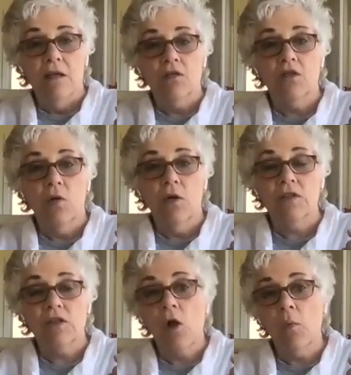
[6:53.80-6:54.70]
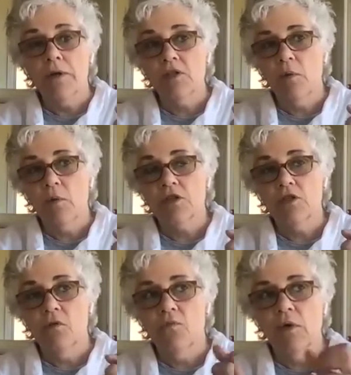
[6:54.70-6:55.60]
So it's always a
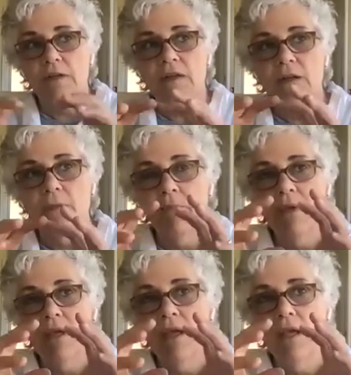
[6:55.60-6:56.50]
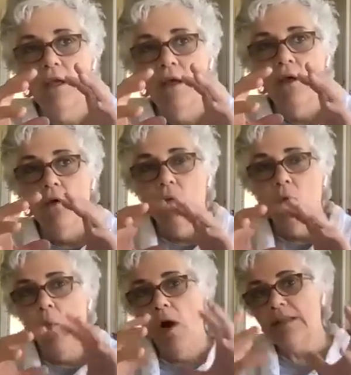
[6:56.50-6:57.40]
question of what can be
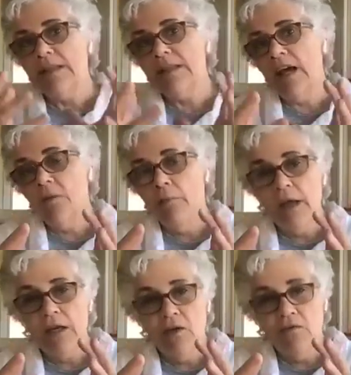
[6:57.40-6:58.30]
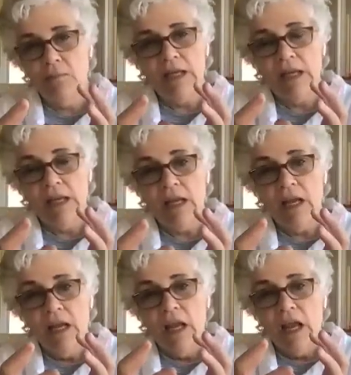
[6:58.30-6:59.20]
one sound made of
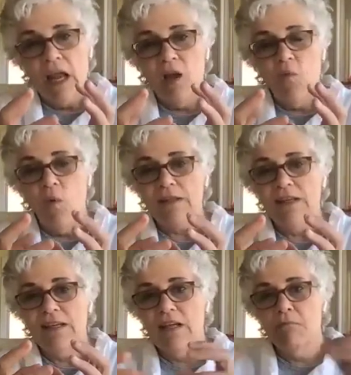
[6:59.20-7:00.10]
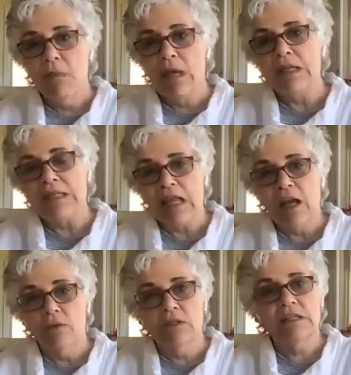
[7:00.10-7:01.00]
many, and what can many
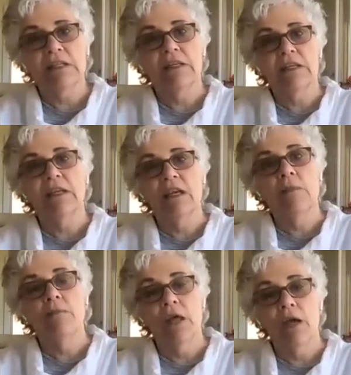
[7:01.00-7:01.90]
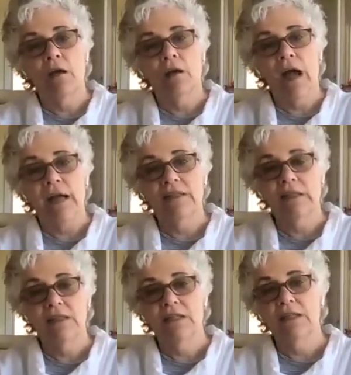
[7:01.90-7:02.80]
sounds still keep their
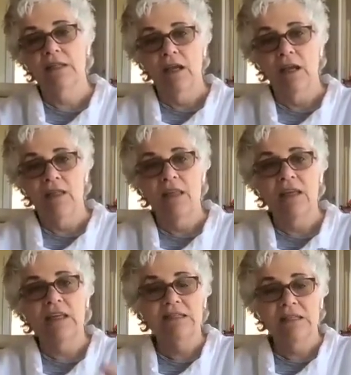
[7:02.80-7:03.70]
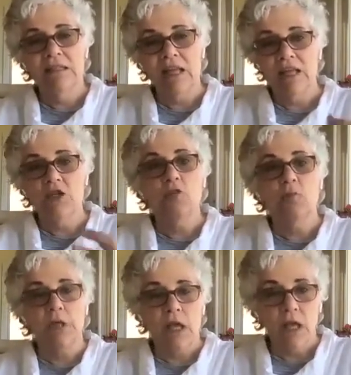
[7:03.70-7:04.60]
identity. And it is this
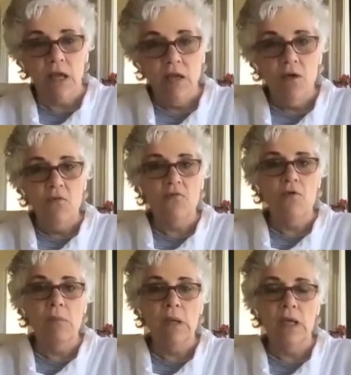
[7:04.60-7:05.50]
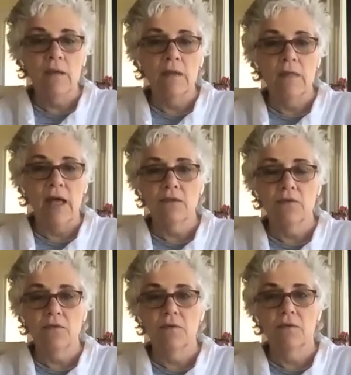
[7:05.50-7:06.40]
interplay for me that
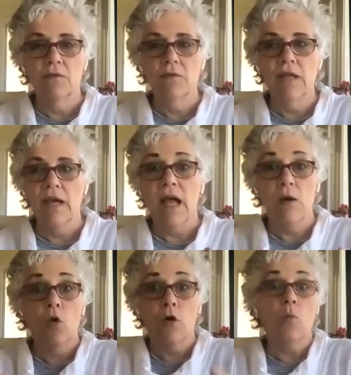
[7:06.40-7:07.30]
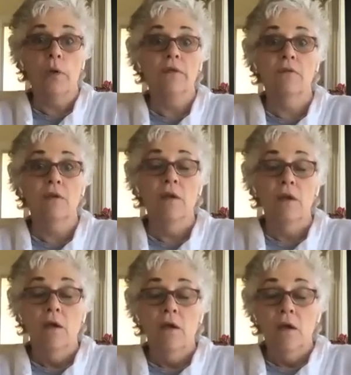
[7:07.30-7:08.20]
I work with
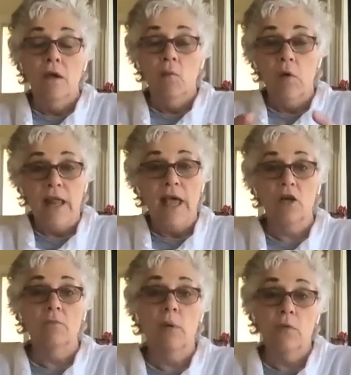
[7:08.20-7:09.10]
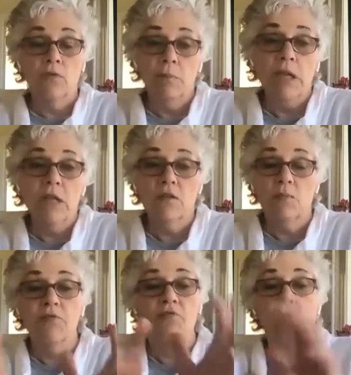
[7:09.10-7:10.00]
when I compose a piece
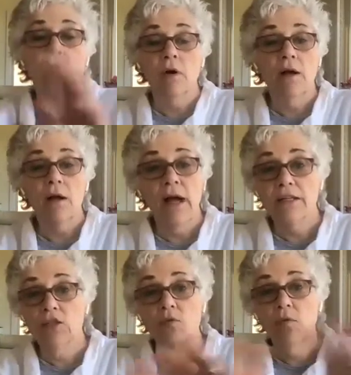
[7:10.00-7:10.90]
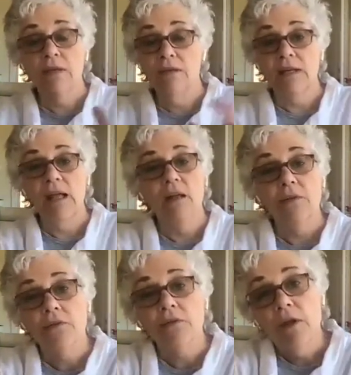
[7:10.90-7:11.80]
before I do anything
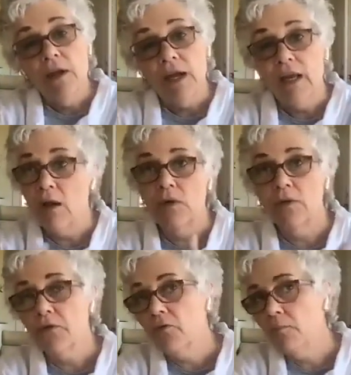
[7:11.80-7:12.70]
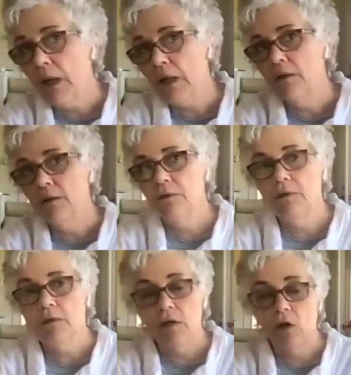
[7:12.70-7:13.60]
else. And I will spend
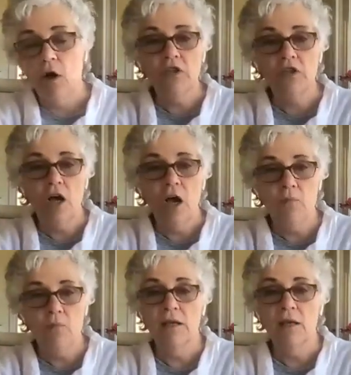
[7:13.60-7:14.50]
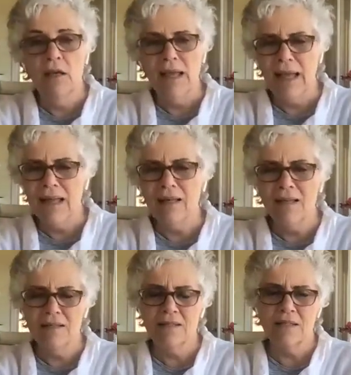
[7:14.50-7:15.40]
a long time writing
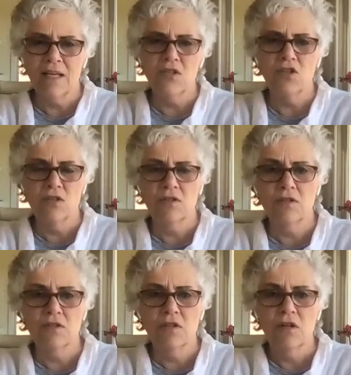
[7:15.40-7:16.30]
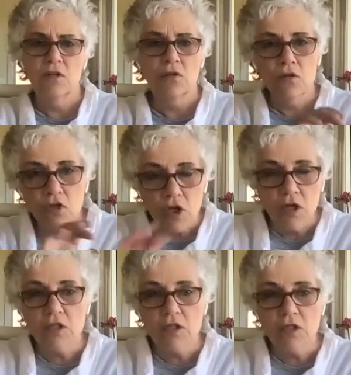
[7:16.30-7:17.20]
endless sketches
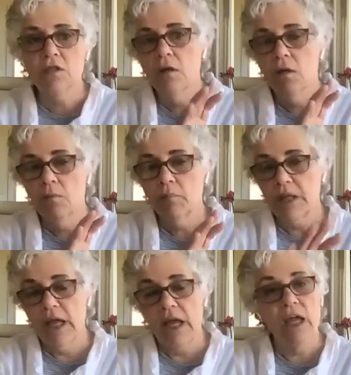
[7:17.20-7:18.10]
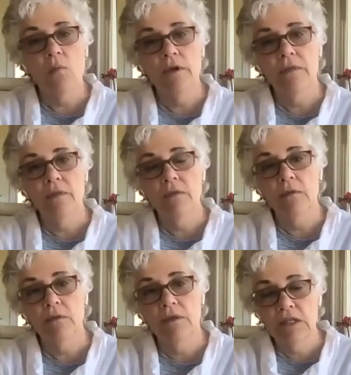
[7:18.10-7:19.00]
just playing with
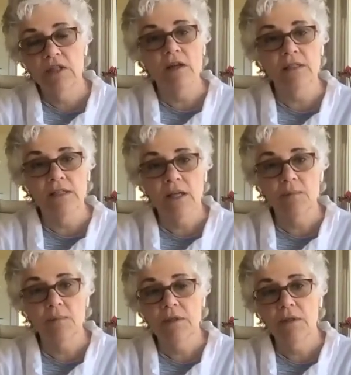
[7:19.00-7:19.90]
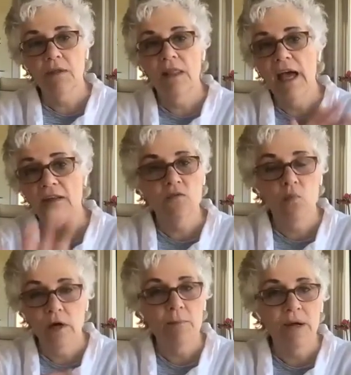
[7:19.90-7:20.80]
these concepts. That's
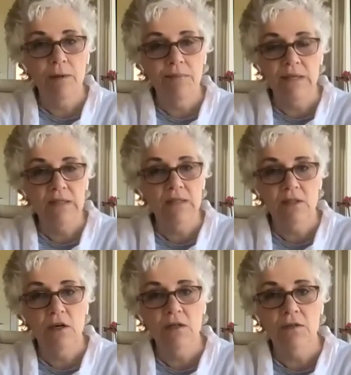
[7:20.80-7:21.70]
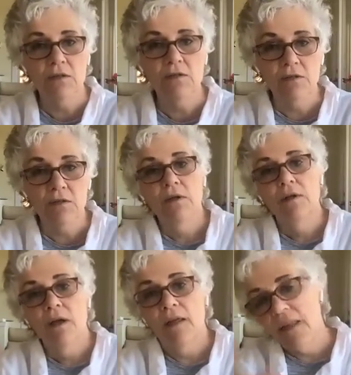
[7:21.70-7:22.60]
where my piece starts.
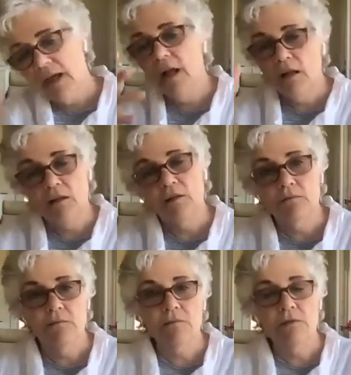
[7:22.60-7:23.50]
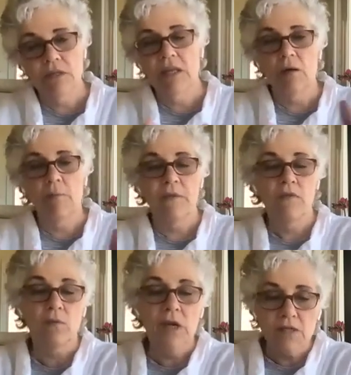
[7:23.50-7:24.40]
And then I'll think about
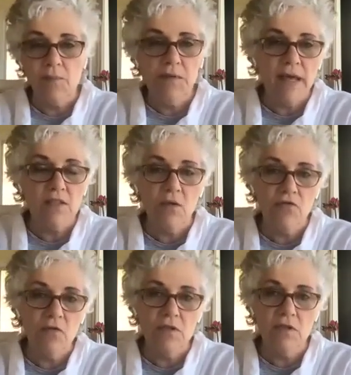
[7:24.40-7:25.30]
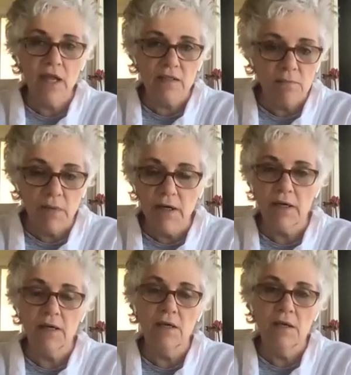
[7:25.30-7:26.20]
the rest, but that's
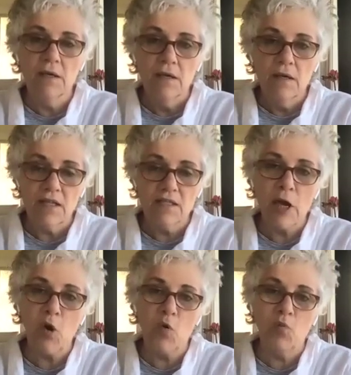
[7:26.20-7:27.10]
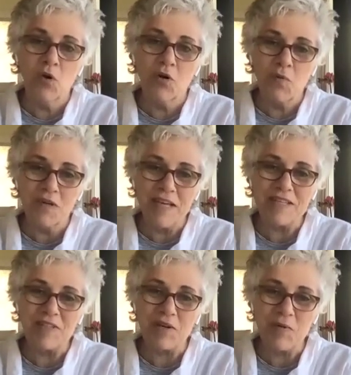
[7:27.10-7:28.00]
my homework when I
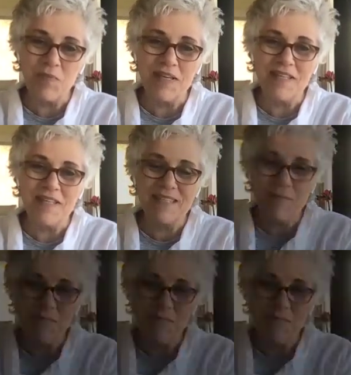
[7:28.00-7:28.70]
start a piece.